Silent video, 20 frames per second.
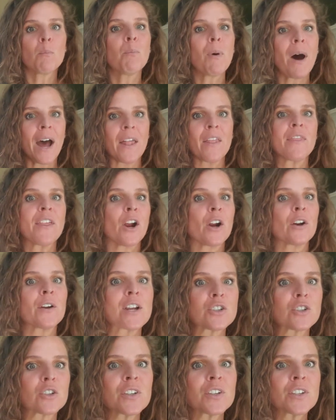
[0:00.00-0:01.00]
But their
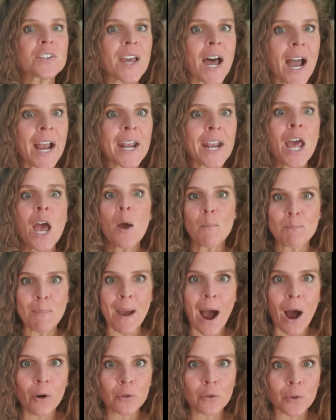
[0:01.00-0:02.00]
initial design,
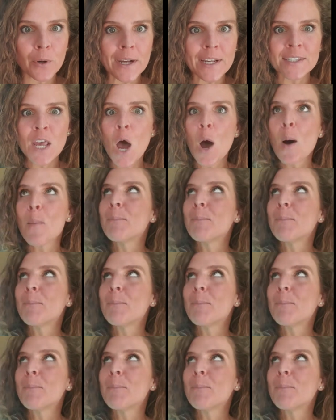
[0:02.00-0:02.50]
boundaries